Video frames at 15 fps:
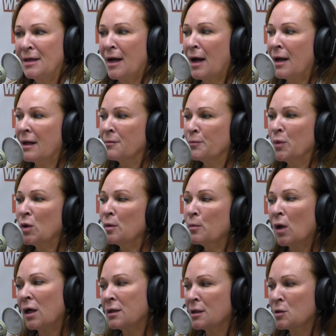Yeah, and
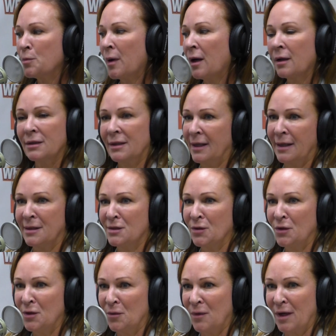bookmark this podcast
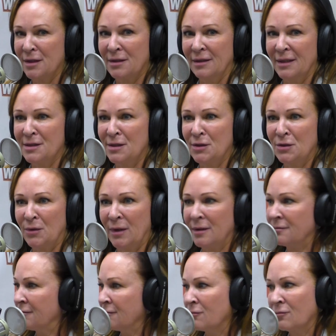so you can listen to
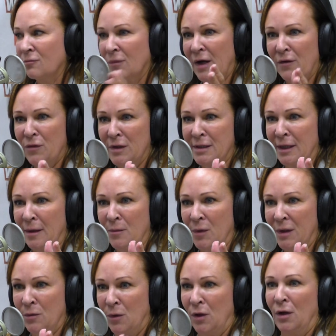it every time
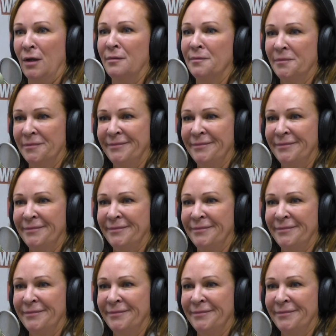we were on.